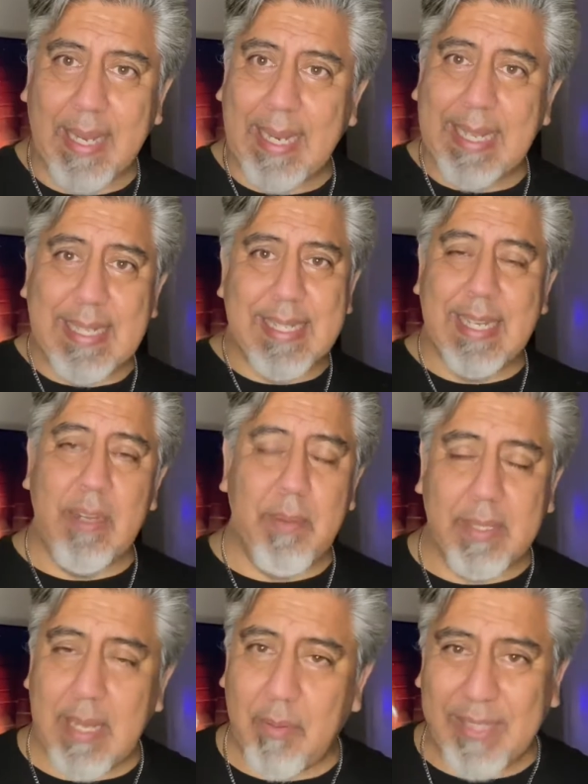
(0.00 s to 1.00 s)
I got to tell you, by
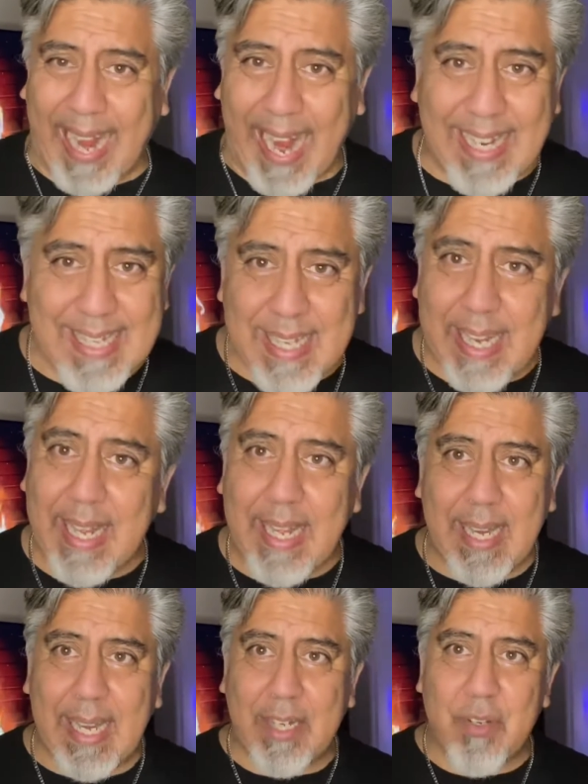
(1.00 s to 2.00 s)
the time I was
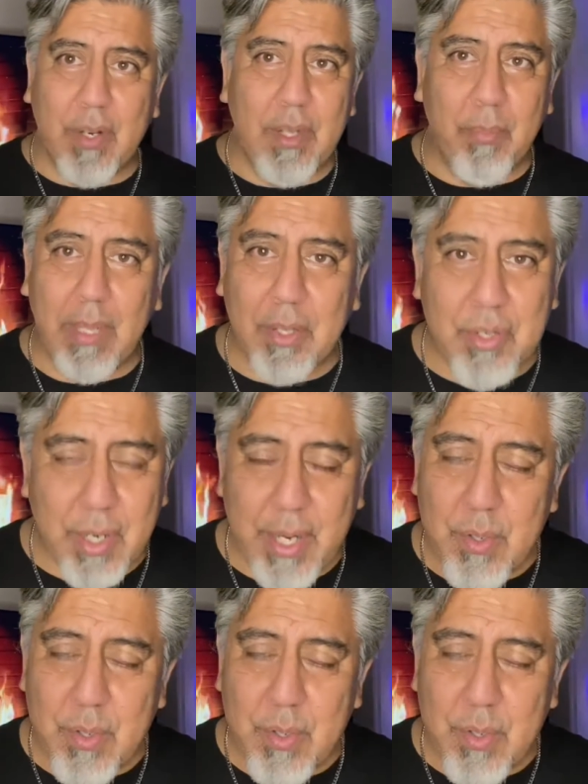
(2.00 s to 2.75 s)
18 and I joined the military,